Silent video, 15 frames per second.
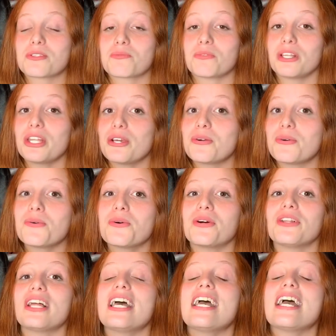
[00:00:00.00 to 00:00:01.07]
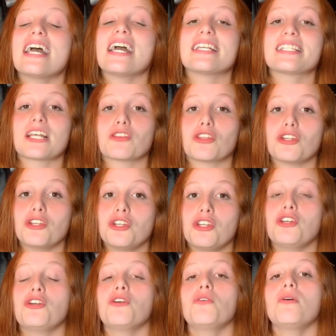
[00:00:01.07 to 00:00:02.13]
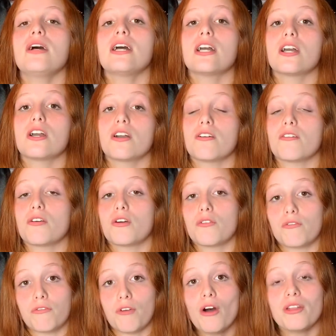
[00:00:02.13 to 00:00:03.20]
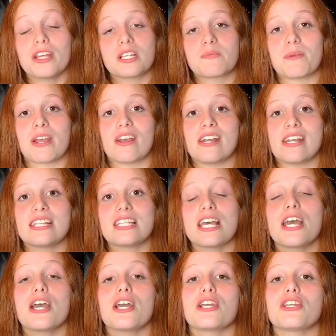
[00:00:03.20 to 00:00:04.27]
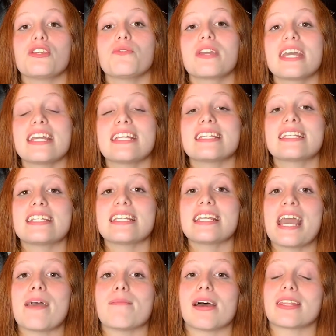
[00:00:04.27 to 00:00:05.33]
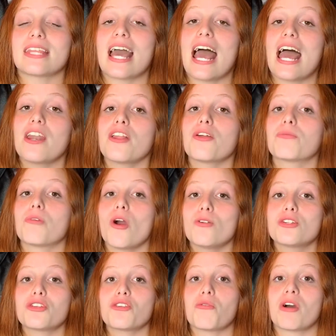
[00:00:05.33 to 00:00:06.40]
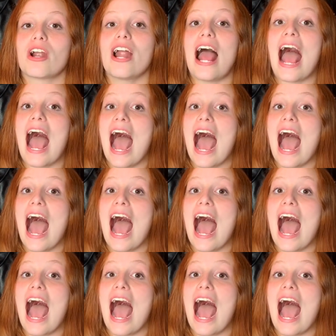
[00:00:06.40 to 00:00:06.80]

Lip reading: what's really cool is that the new vault experience, you can see him at the end of the road tour